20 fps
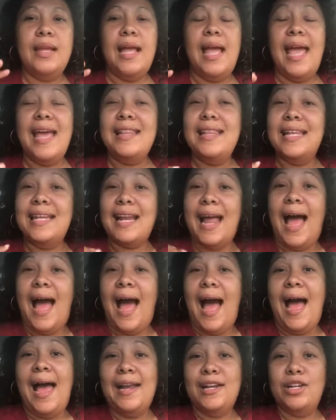And then
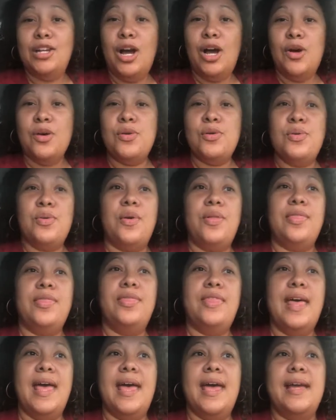I know
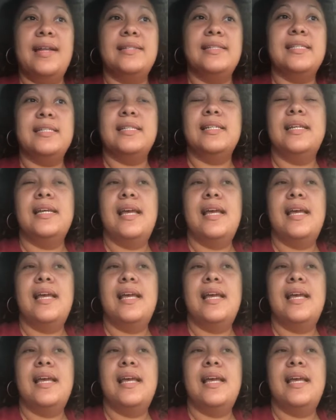that